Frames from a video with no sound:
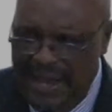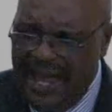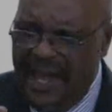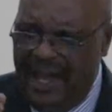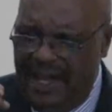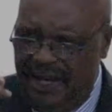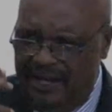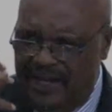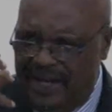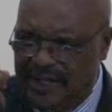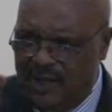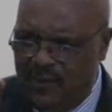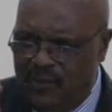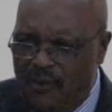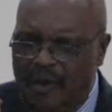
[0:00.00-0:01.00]
man
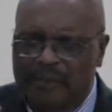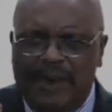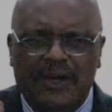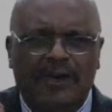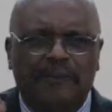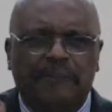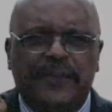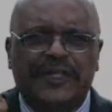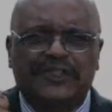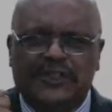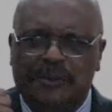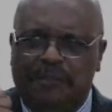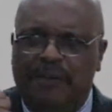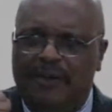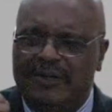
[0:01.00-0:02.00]
and a woman of
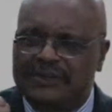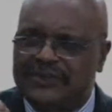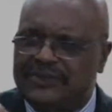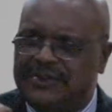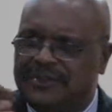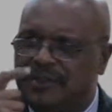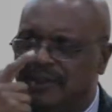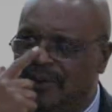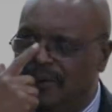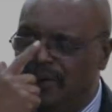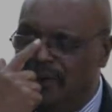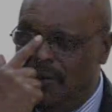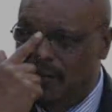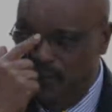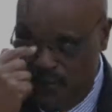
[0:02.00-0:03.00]
principles
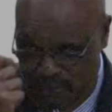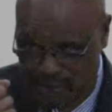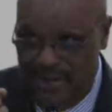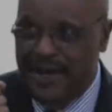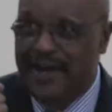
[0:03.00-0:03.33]
who